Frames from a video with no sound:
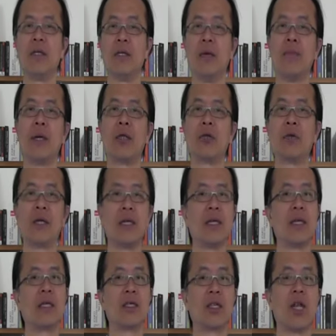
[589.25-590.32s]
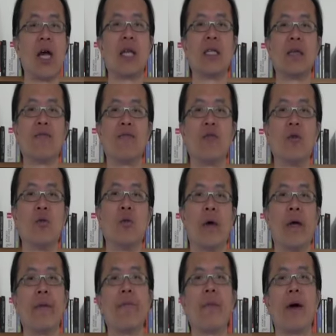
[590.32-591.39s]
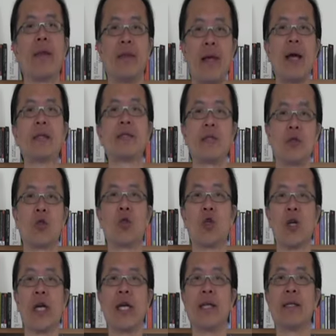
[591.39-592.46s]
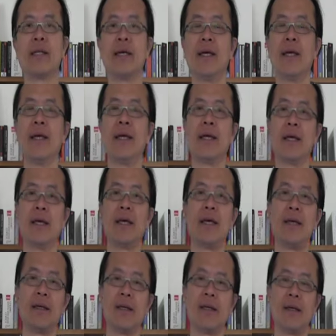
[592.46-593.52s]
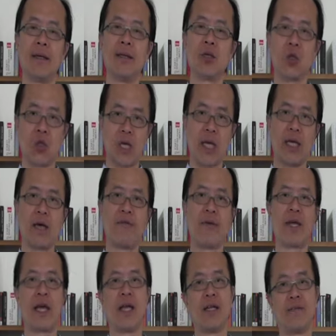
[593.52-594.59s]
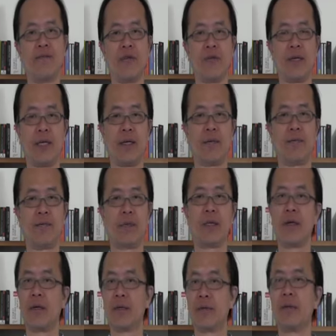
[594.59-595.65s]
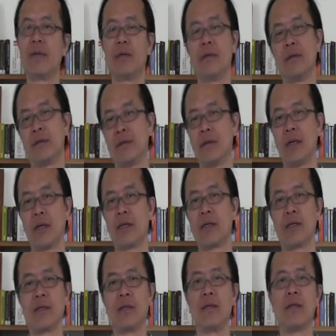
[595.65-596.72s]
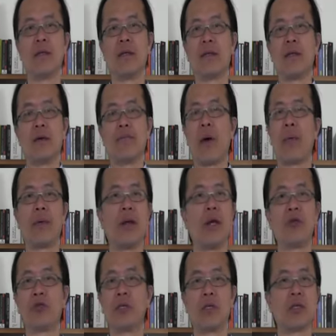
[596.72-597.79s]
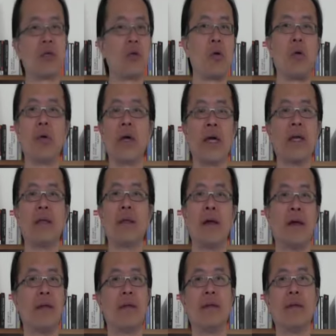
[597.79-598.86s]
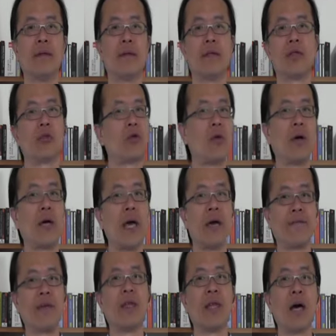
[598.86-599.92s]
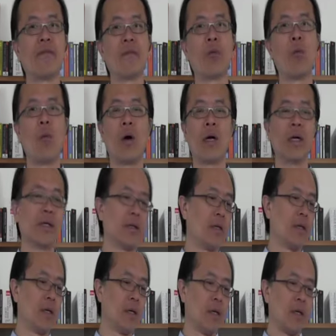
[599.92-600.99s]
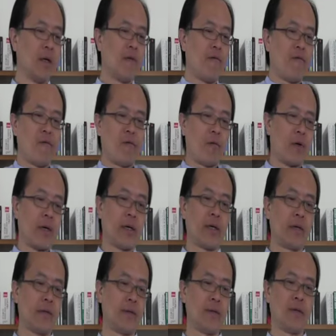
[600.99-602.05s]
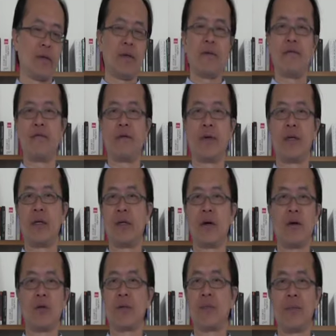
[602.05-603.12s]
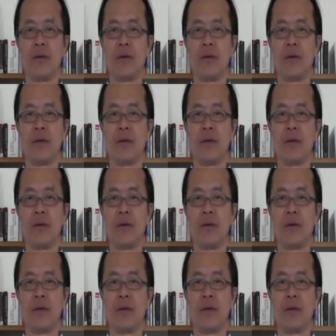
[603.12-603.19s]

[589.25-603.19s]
they may do it in a slightly different way, but that's a trend in the state of California because the population is growing and they just don't have enough water for those